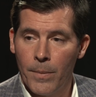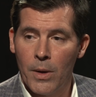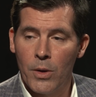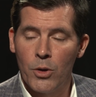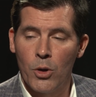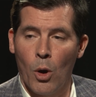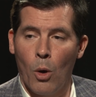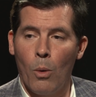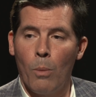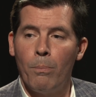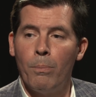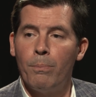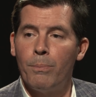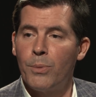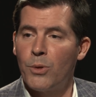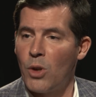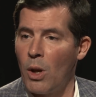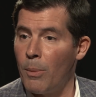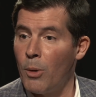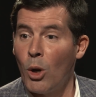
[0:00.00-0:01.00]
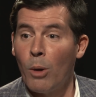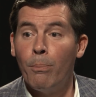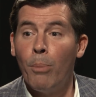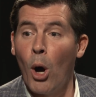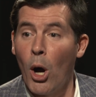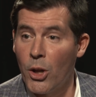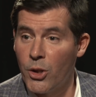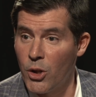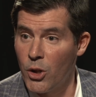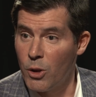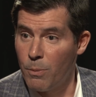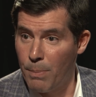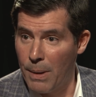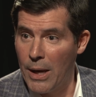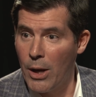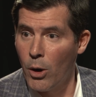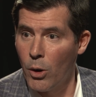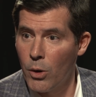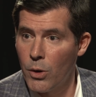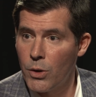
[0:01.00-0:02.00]
So some of your boss's
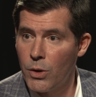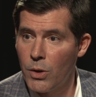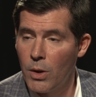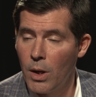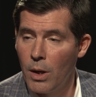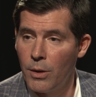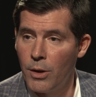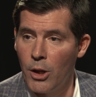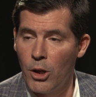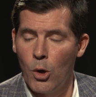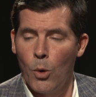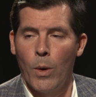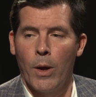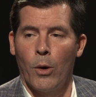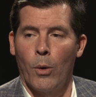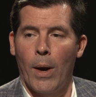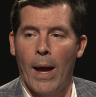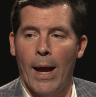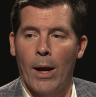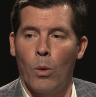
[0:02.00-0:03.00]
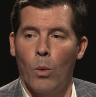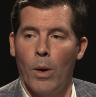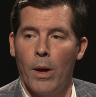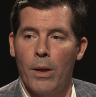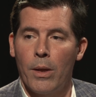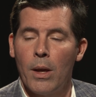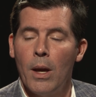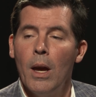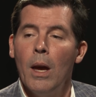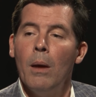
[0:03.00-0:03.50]
peers that you interact with,